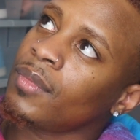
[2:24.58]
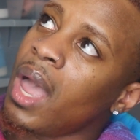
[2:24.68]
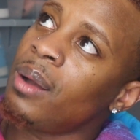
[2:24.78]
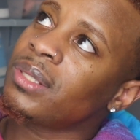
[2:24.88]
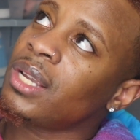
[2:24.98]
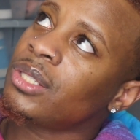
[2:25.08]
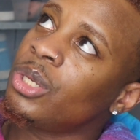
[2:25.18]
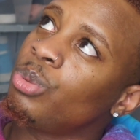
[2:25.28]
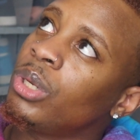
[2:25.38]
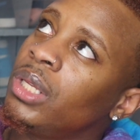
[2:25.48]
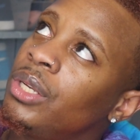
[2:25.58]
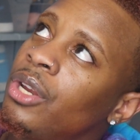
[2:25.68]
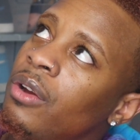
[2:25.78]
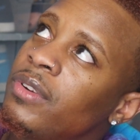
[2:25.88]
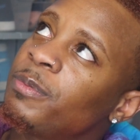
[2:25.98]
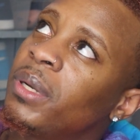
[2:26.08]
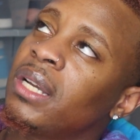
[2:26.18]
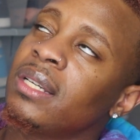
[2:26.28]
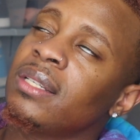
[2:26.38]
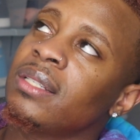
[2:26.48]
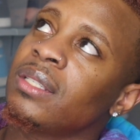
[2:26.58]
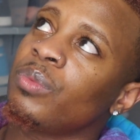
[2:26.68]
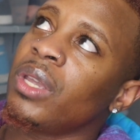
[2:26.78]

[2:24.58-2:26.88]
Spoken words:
I was actually really nervous because